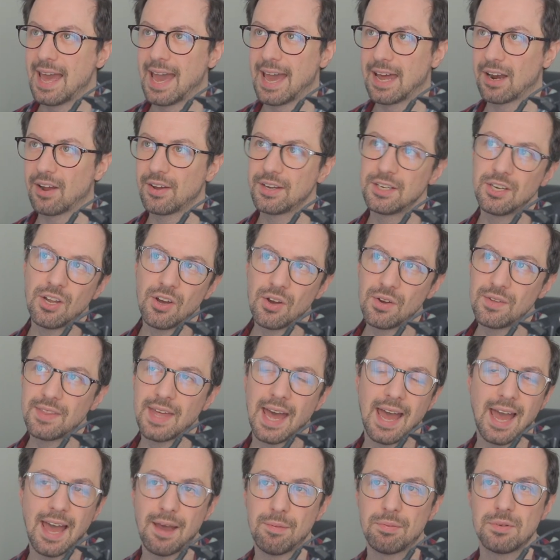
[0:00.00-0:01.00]
And I know
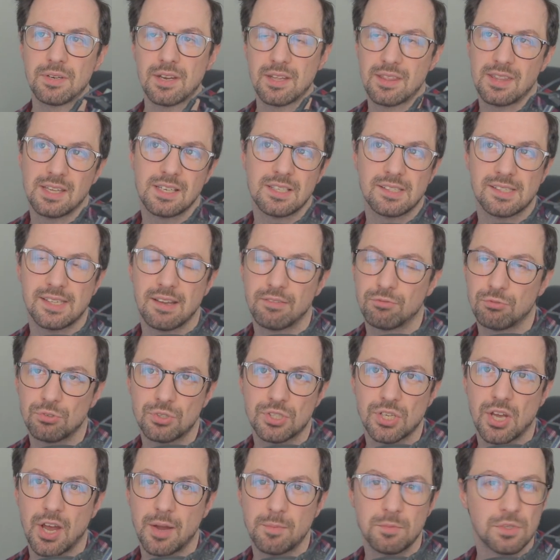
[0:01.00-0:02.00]
that happened, I think, several
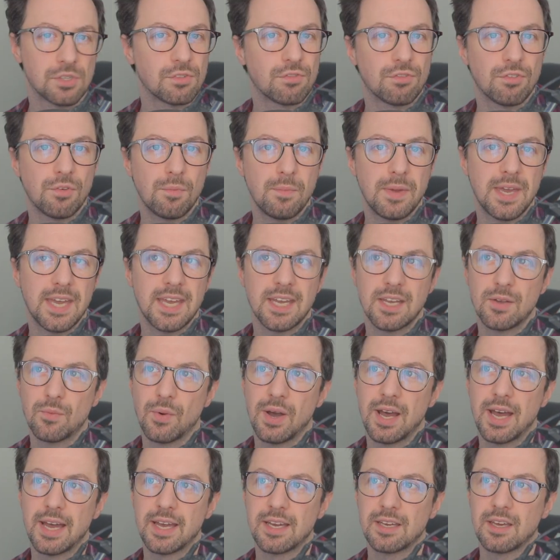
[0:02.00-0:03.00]
times for me,
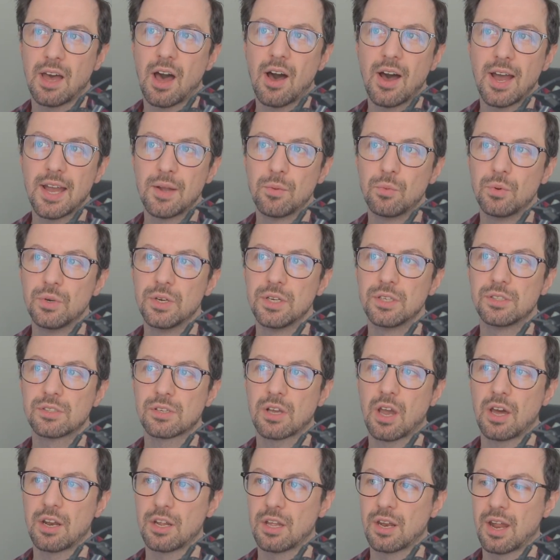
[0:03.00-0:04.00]
where I
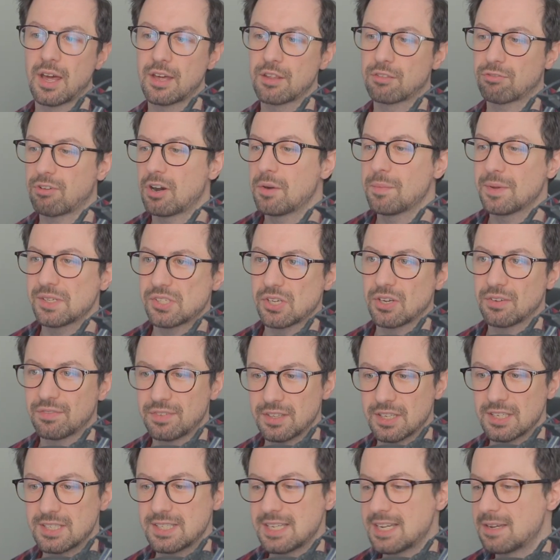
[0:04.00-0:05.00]
would kind of like throw myself
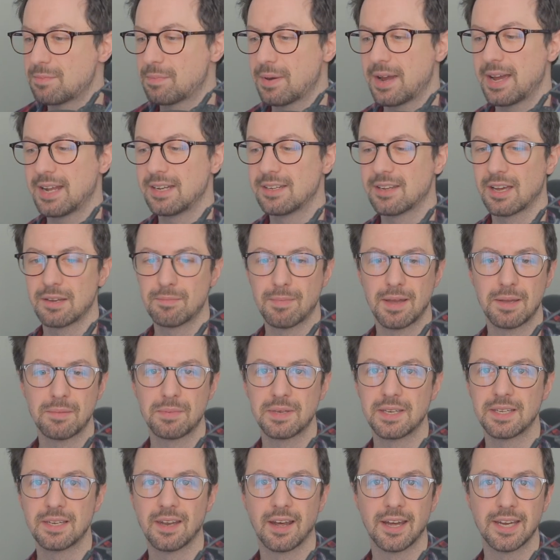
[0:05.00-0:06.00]
in the deep end. I'd
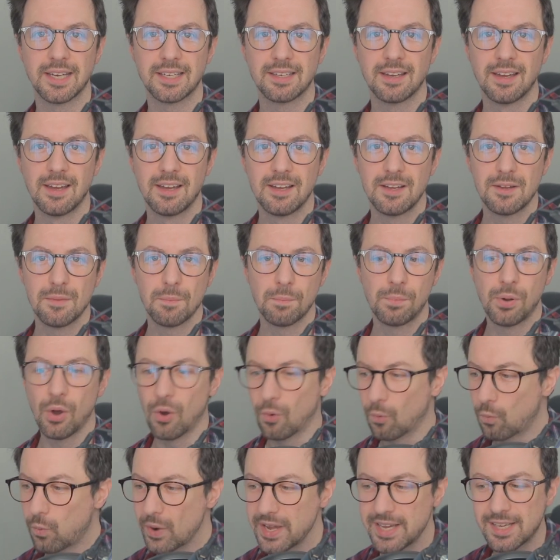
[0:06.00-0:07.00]
maybe like
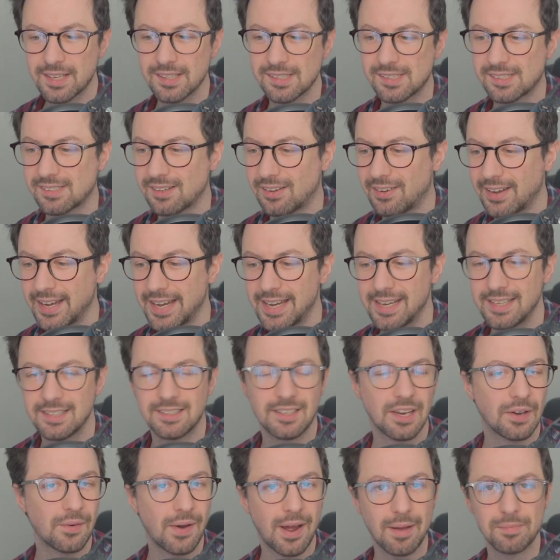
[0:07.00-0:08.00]
put a week
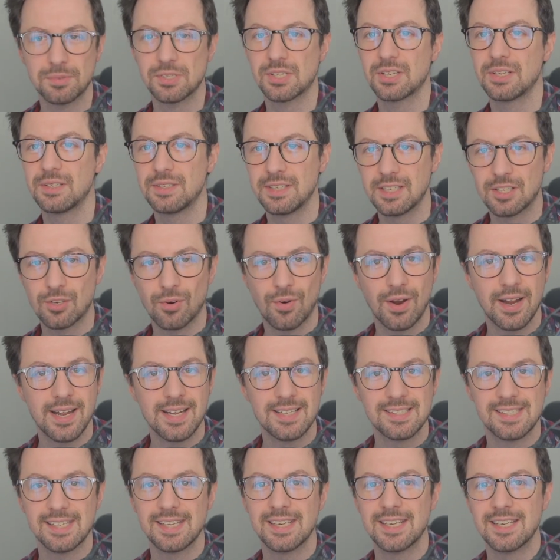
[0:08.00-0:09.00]
aside, go absolutely
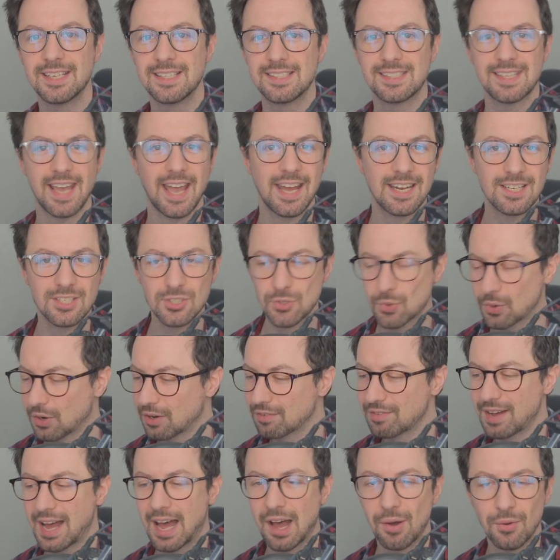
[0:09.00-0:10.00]
crazy, 10,
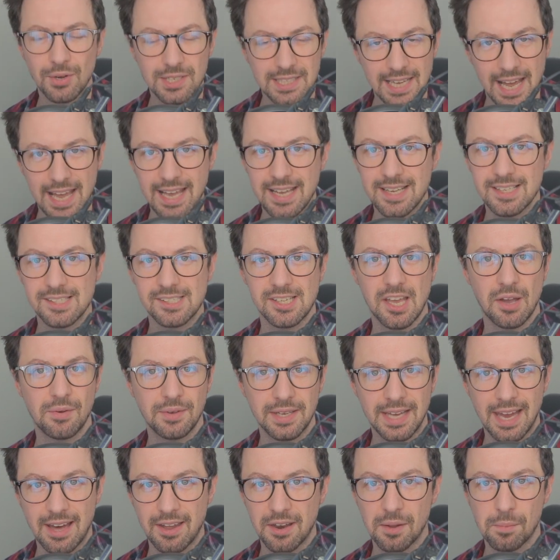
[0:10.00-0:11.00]
12 hour days
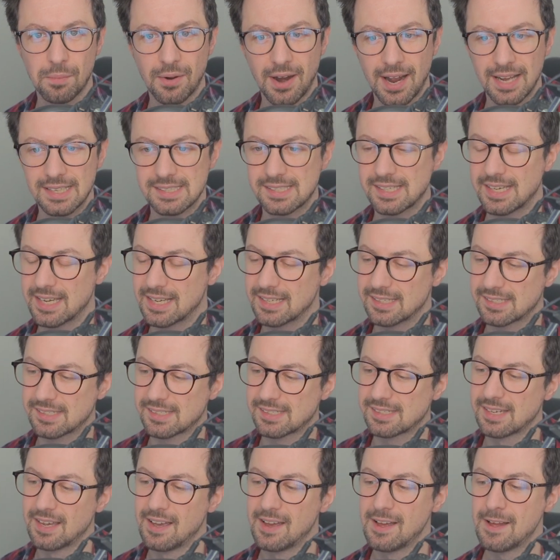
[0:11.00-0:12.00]
going out to
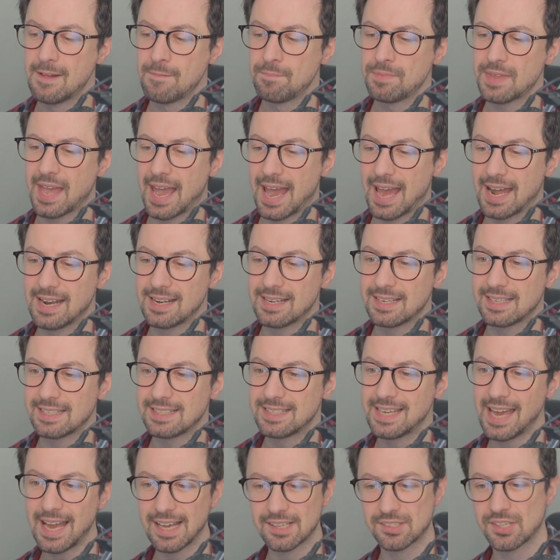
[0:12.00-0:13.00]
practice. And
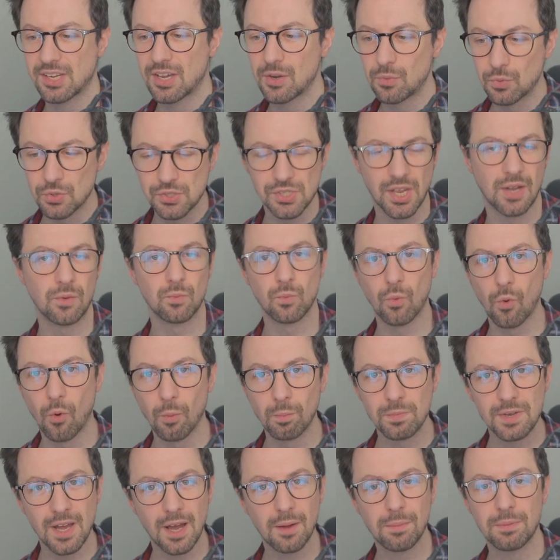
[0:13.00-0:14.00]
yes, I was like
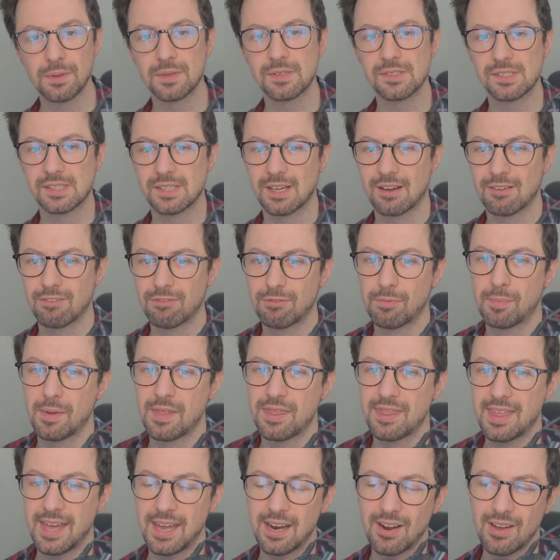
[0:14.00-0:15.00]
warmed up and stuff,
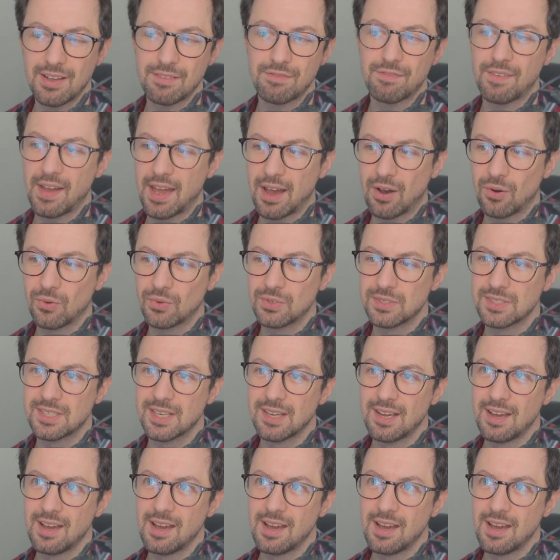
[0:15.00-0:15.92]
but then I found